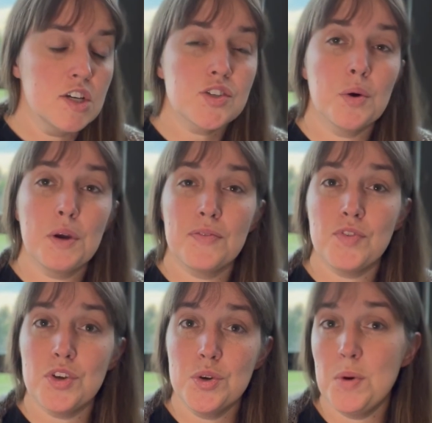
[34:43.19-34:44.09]
So if
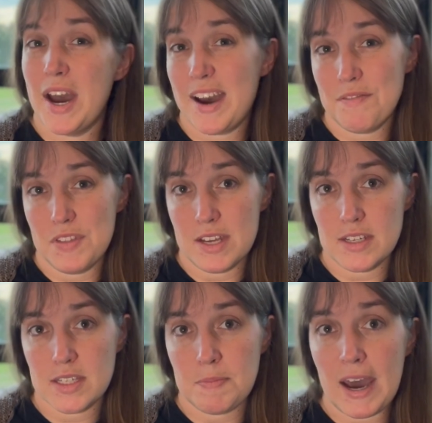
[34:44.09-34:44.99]
you have this
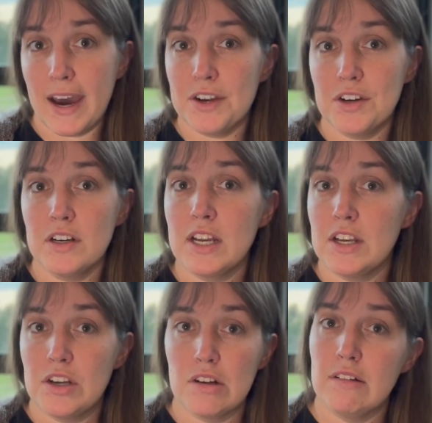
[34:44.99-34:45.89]
pattern
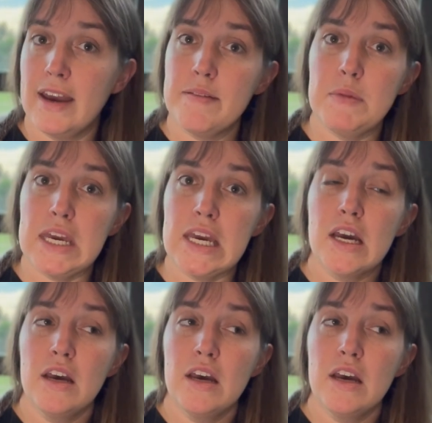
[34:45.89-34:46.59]
and you're like me